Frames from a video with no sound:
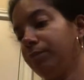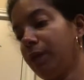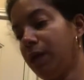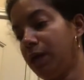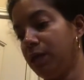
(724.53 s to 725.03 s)

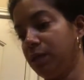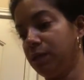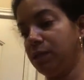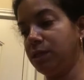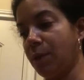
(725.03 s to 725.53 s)
And
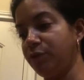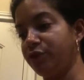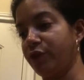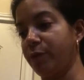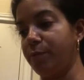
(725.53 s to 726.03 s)
this I'm just
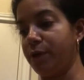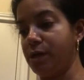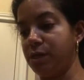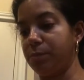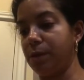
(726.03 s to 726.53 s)
gonna put in a
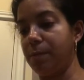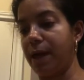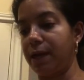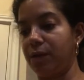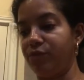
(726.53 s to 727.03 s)
Ziploc
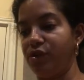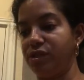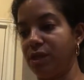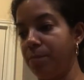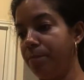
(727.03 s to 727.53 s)
bag and freeze
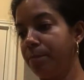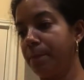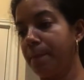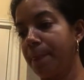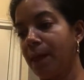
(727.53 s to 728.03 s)
them
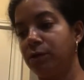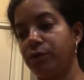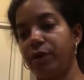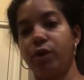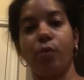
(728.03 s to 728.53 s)
so
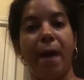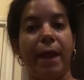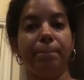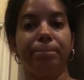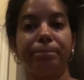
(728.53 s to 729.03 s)
they don't go bad.
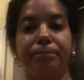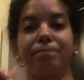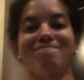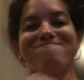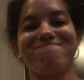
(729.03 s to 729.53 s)

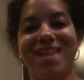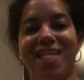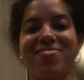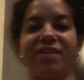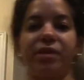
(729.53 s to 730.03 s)

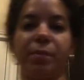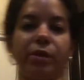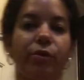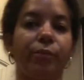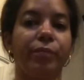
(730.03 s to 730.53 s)
That's what I'm gonna
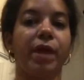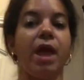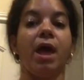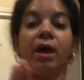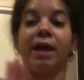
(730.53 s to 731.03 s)
do.
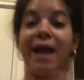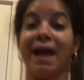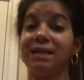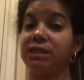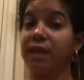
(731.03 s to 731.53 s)

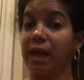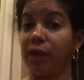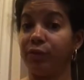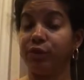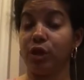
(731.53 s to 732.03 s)
Guys, thank you
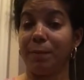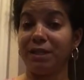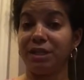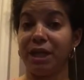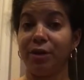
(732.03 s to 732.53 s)
for joining my
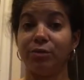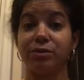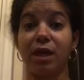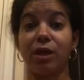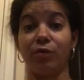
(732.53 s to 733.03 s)
channel.
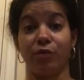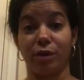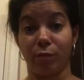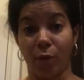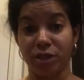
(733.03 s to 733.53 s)
Thank you for
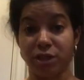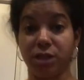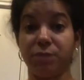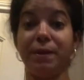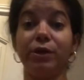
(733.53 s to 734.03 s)
watching
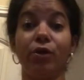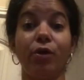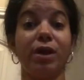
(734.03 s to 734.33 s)
this video.